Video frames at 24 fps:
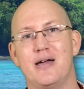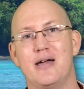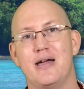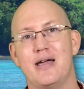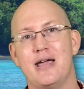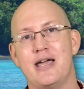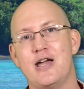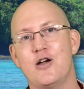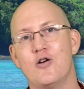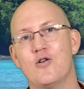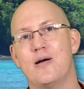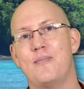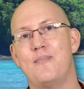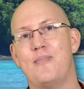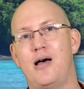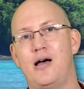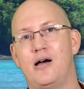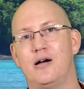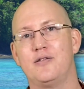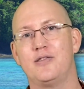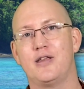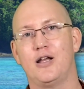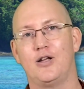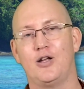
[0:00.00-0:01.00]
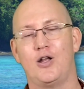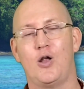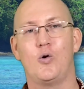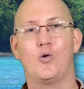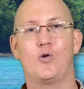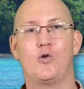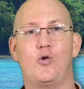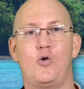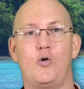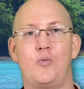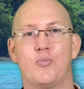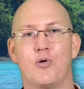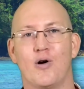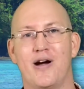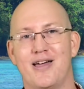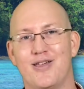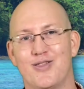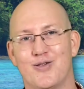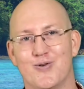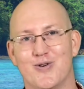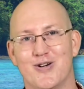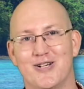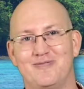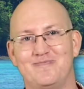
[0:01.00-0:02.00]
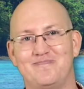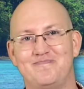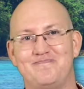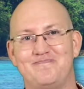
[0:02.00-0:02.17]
here among the local brethren.